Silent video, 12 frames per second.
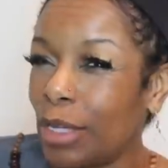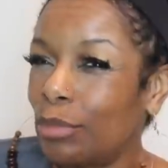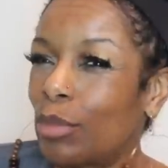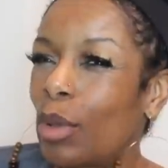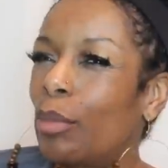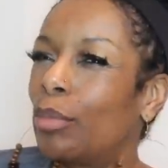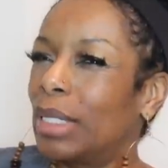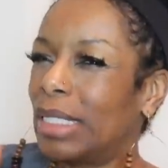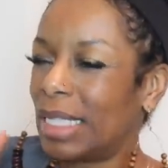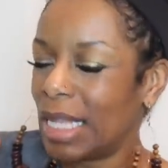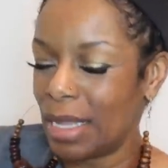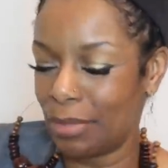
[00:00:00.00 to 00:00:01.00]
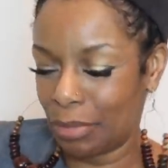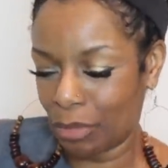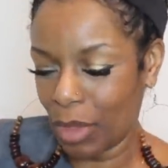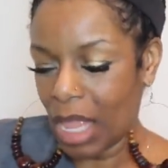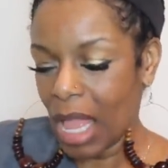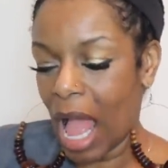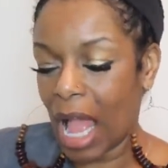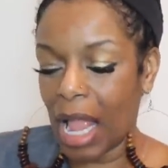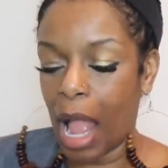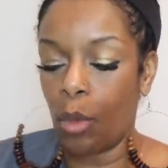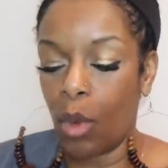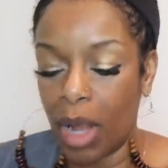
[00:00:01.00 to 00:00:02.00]
it. But, see, I
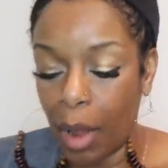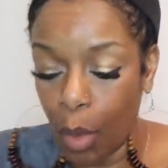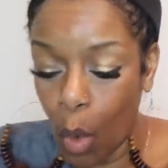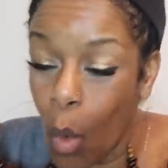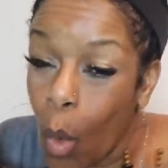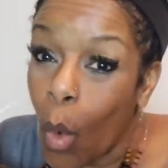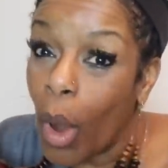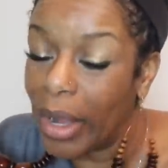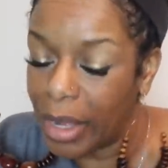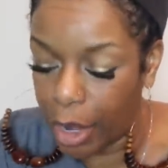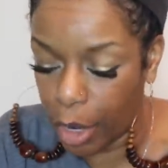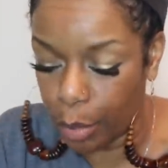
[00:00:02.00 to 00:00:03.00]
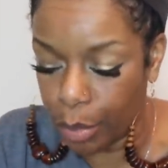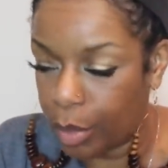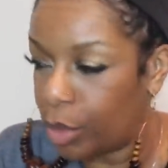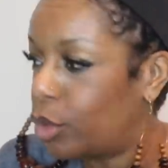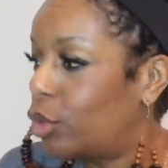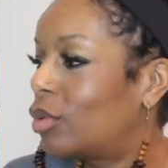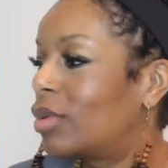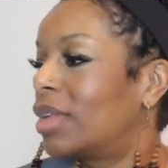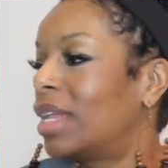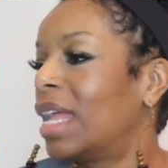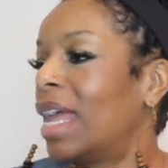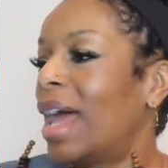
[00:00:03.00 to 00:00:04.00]
got one up on her, boo.
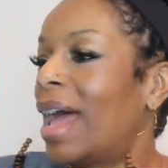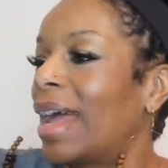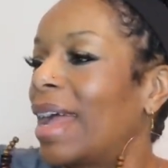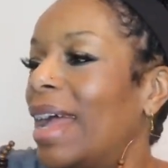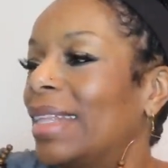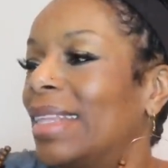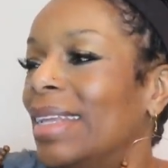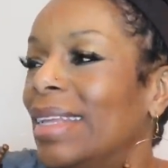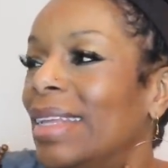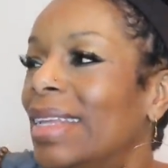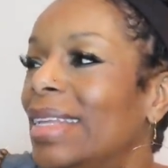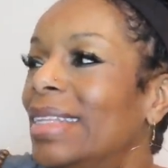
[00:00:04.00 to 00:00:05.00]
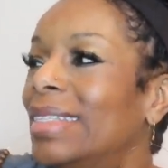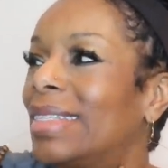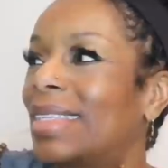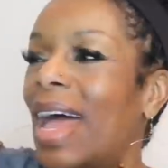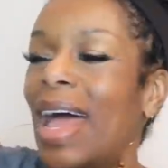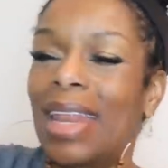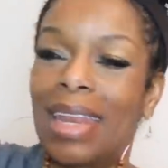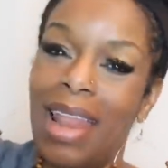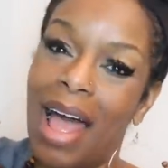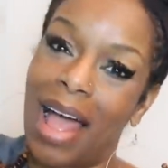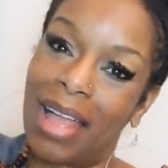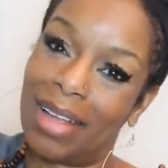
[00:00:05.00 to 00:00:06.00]
I got the inside
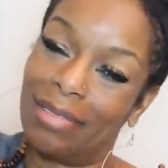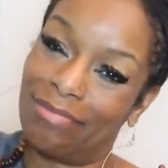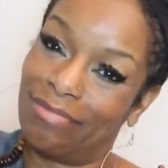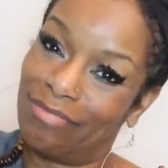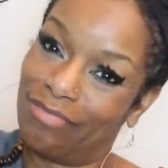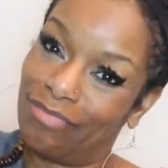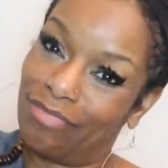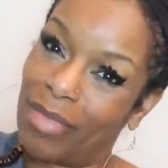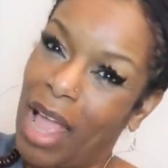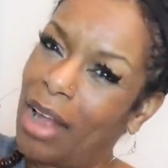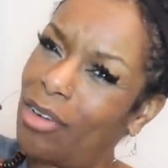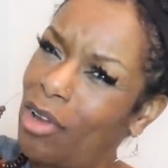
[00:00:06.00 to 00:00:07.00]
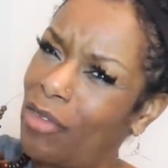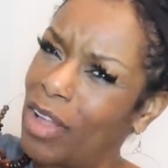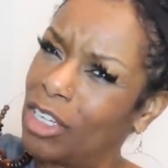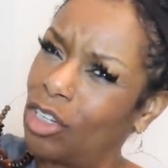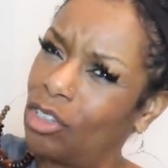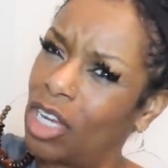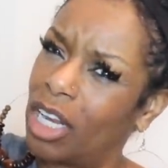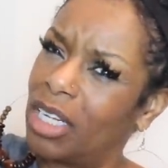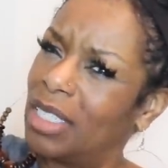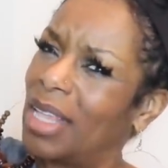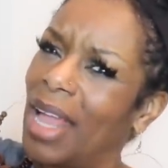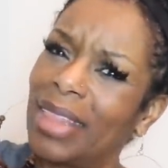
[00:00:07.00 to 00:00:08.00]
lock. I don't know if I showed y'all
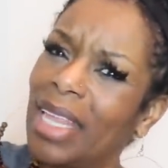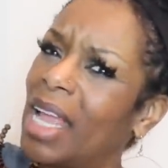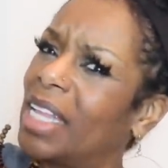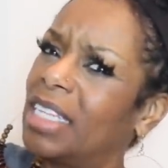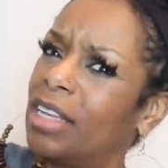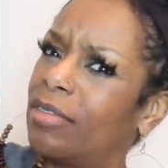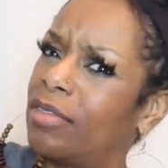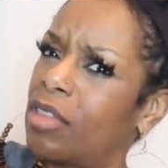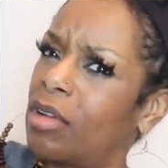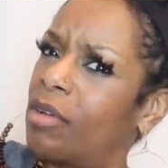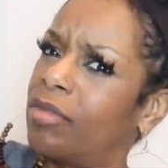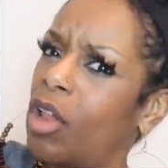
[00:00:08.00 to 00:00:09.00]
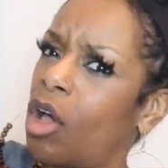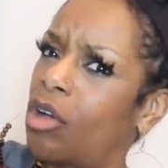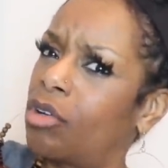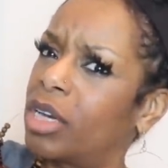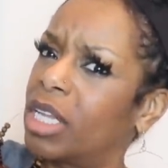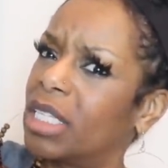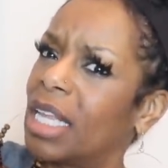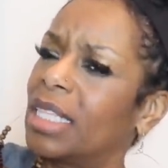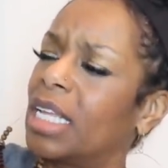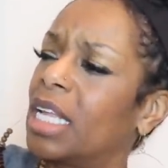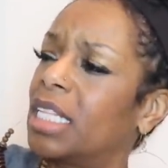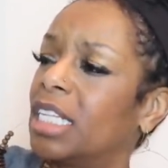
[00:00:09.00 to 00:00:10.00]
this. I think I did a, a vlog on this. I
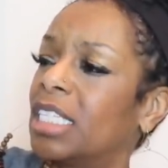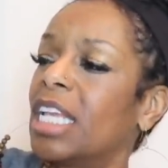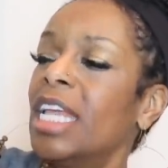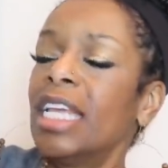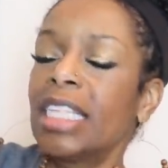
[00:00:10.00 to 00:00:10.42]
think of this.